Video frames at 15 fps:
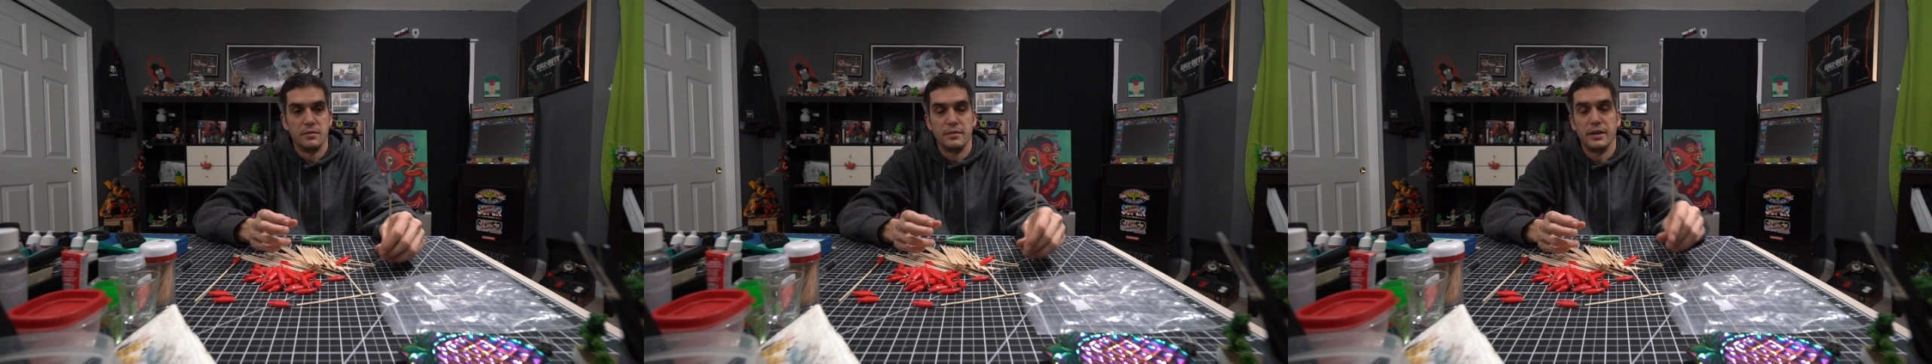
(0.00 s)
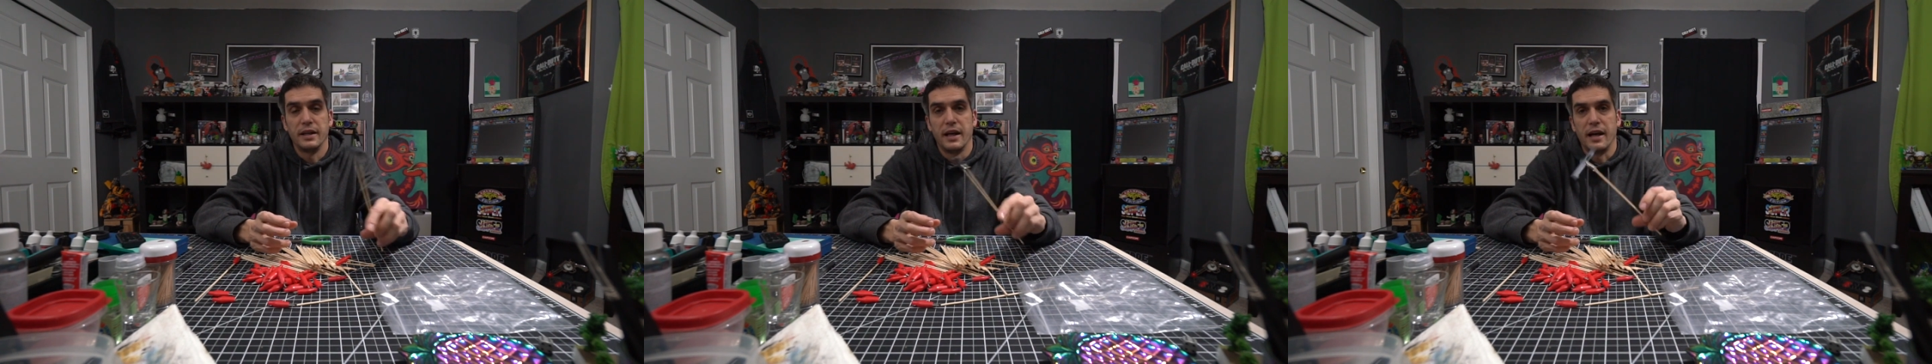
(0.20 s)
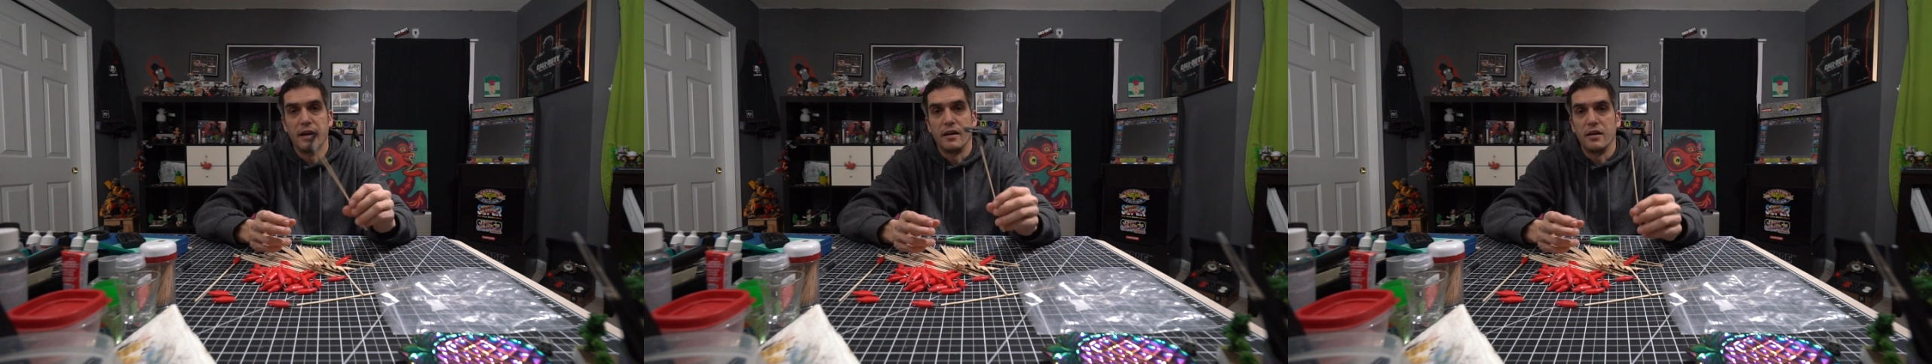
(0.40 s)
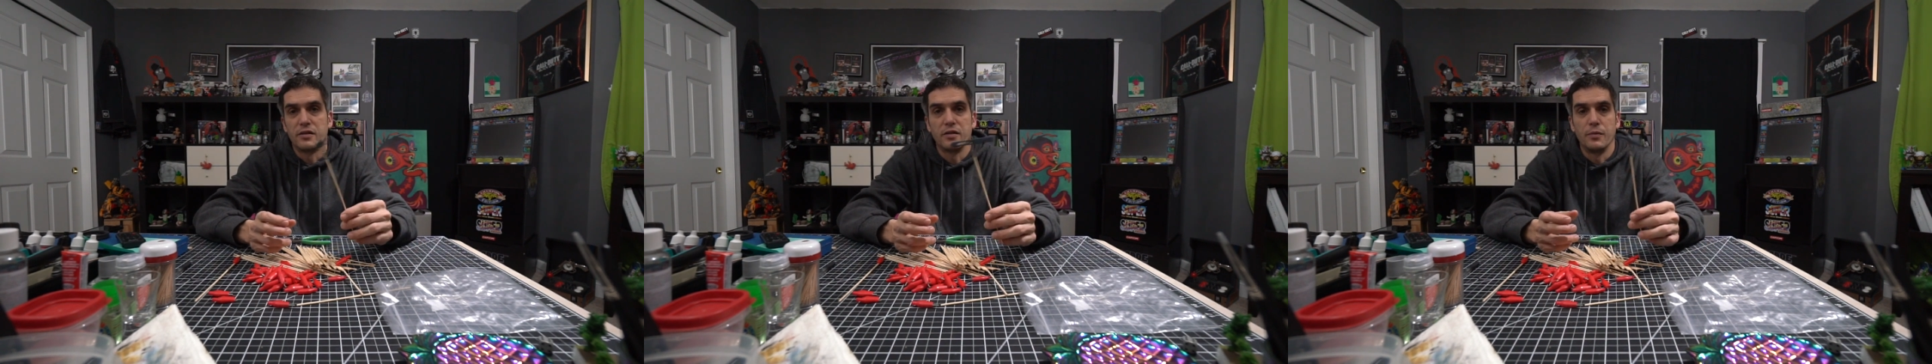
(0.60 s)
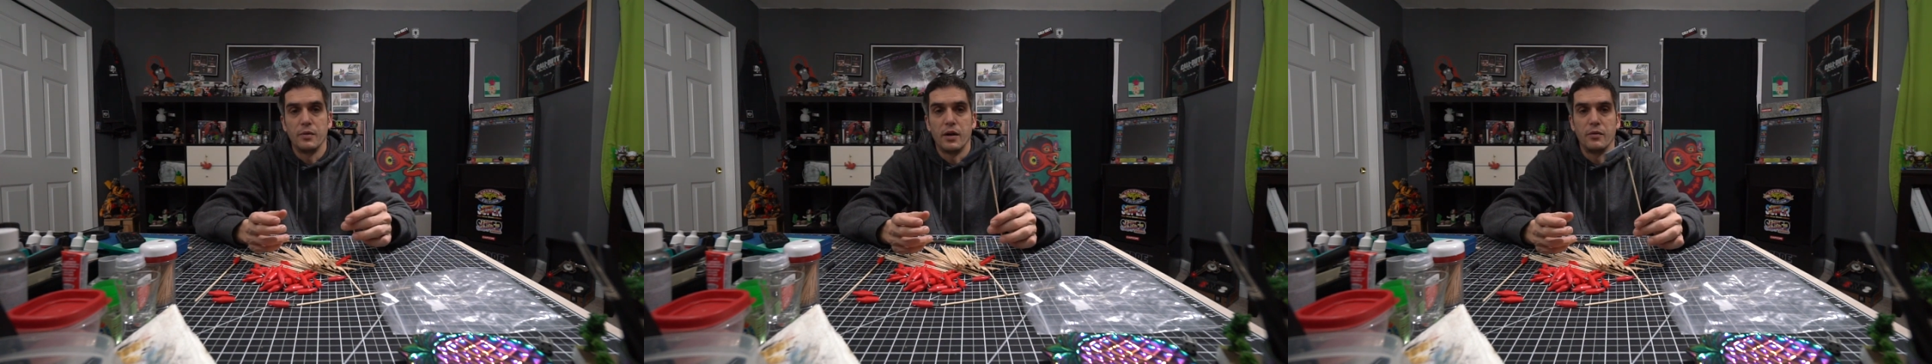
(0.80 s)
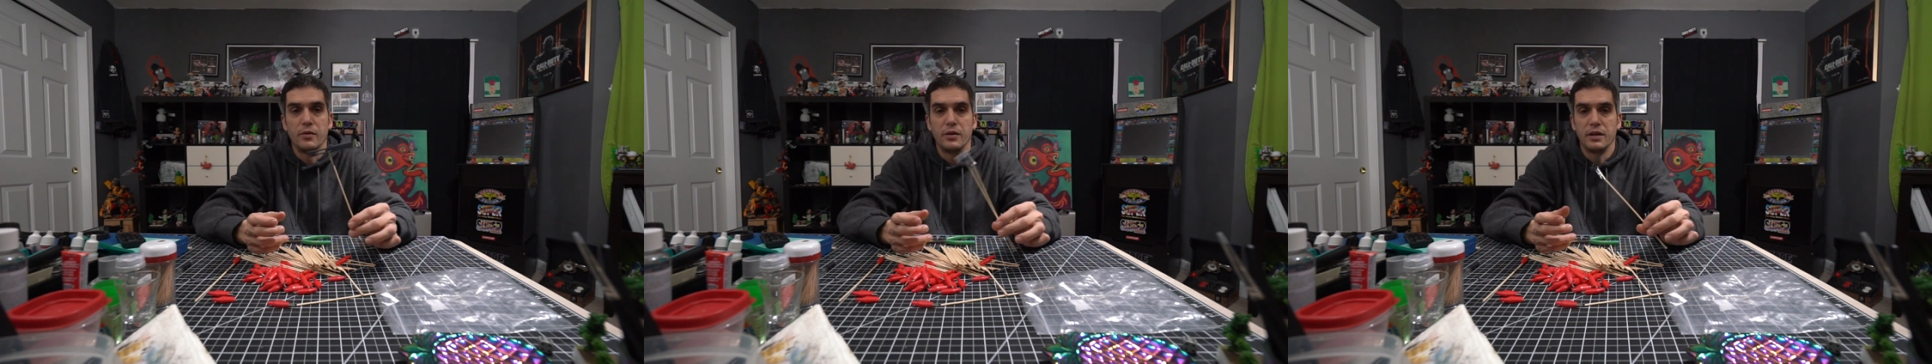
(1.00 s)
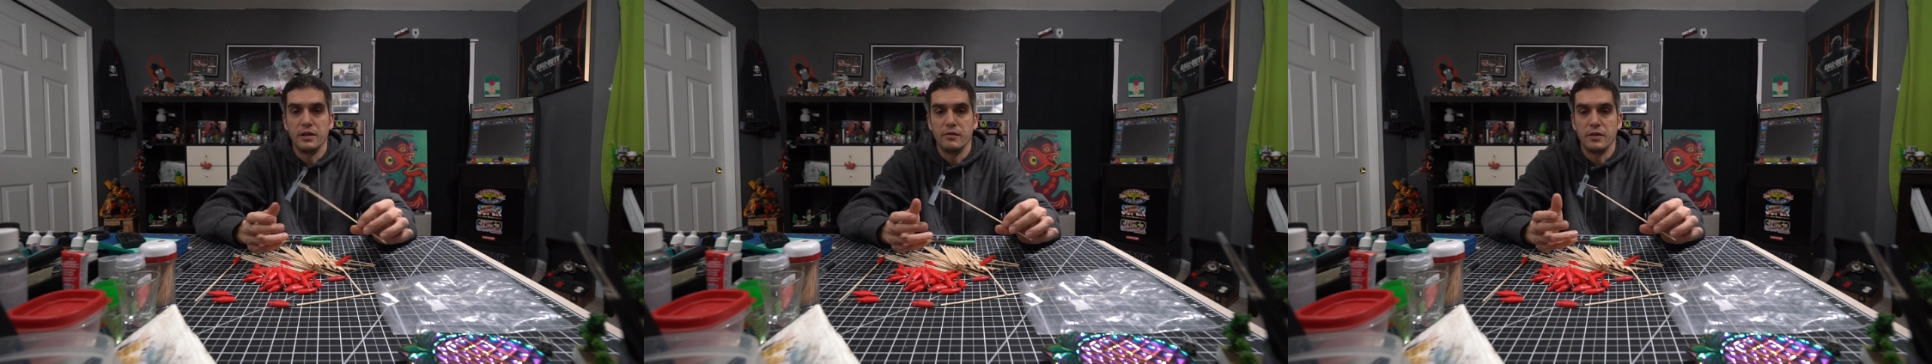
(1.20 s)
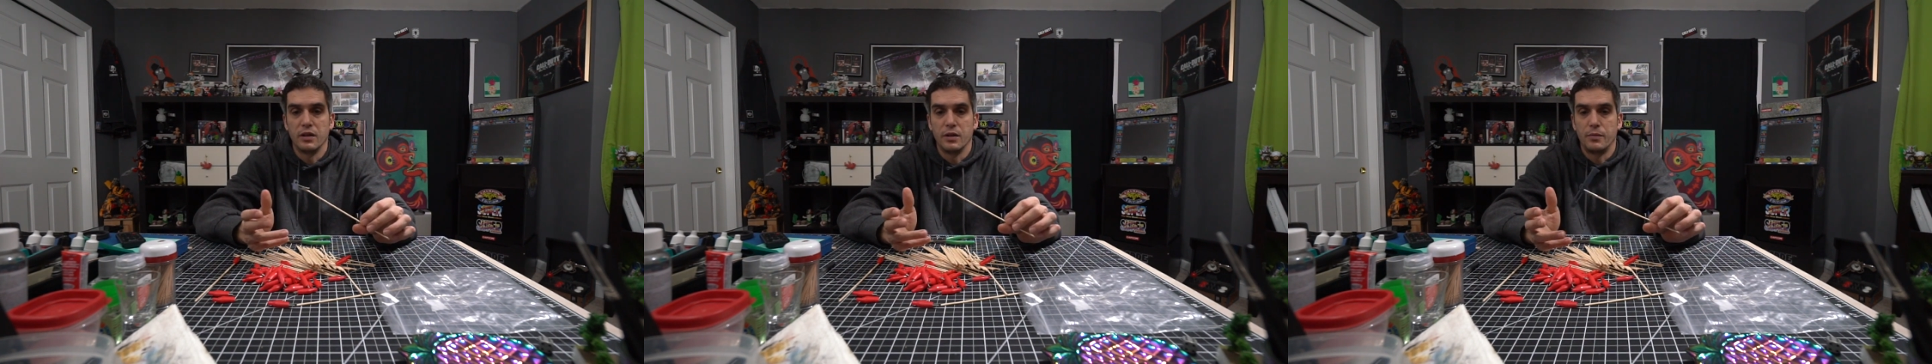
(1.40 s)
But yeah, so I'm not really
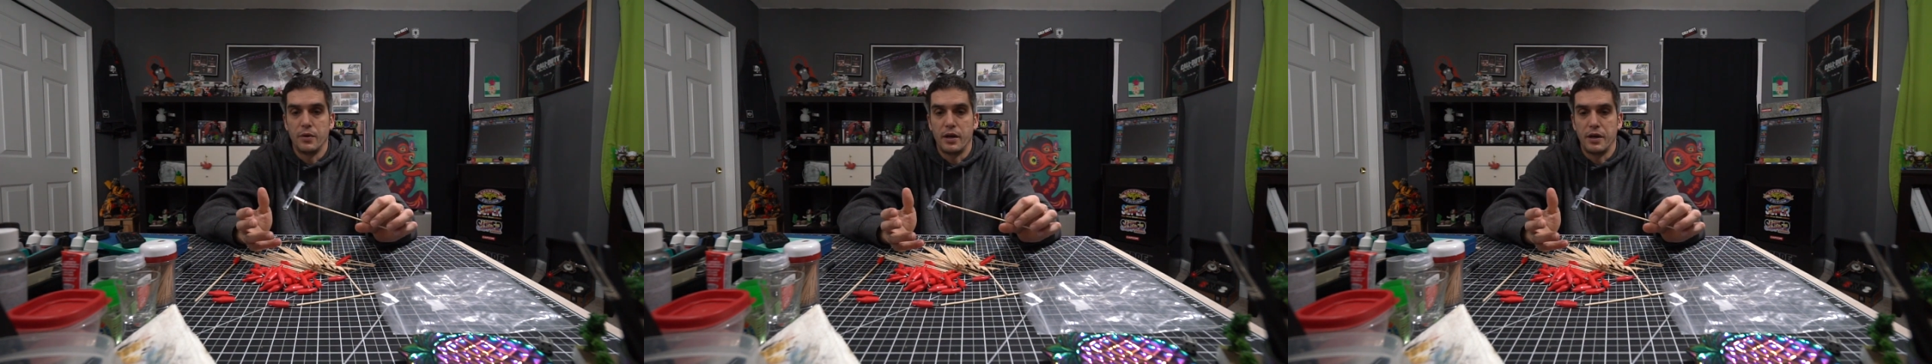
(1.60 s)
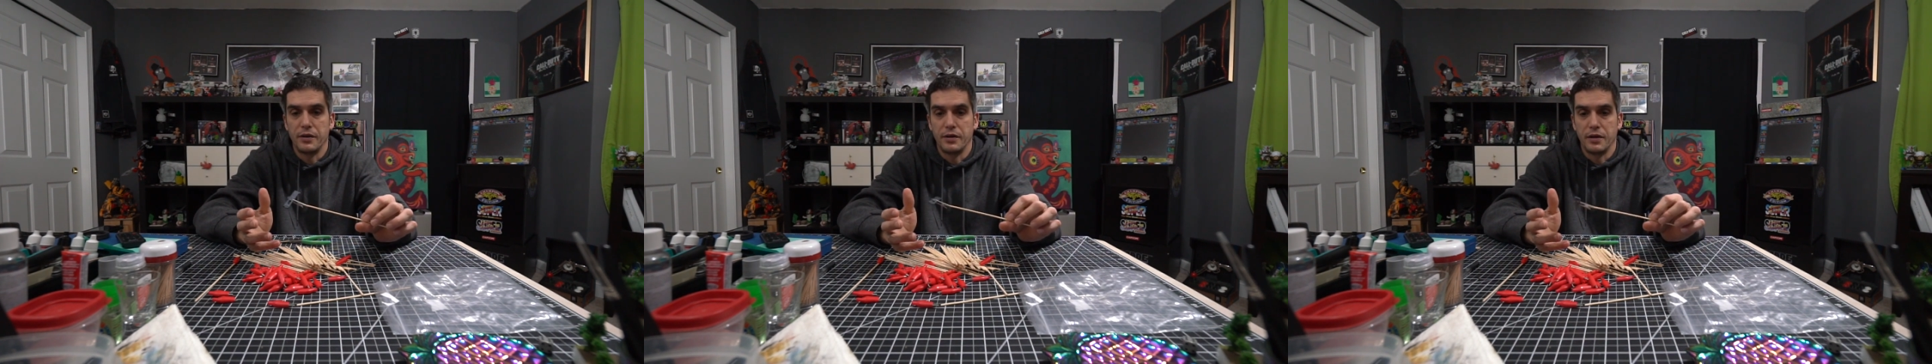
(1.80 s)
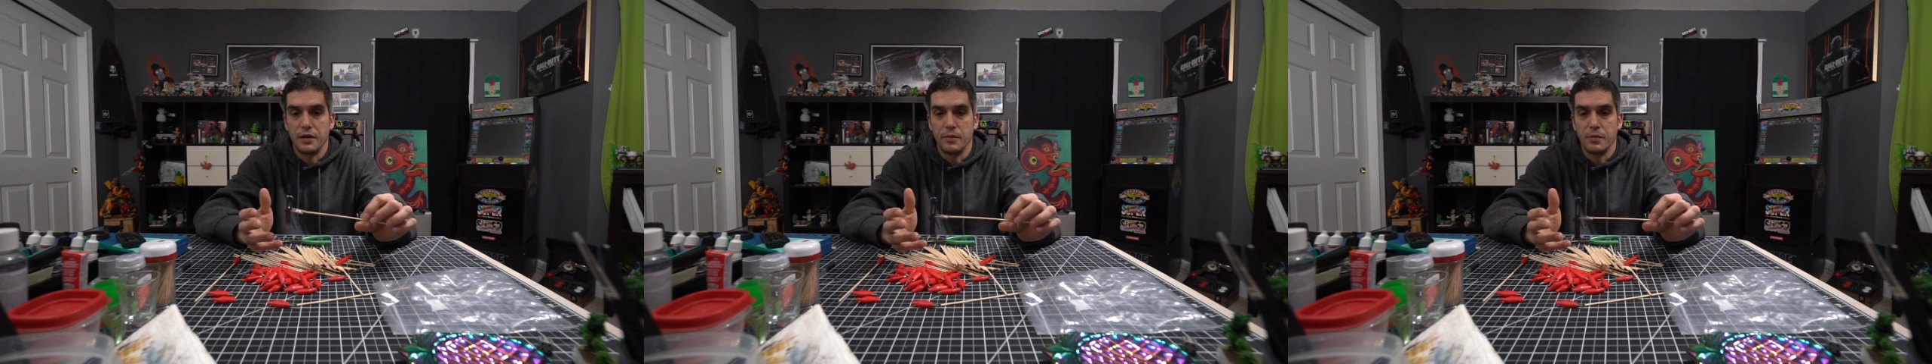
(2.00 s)
even gonna bother it.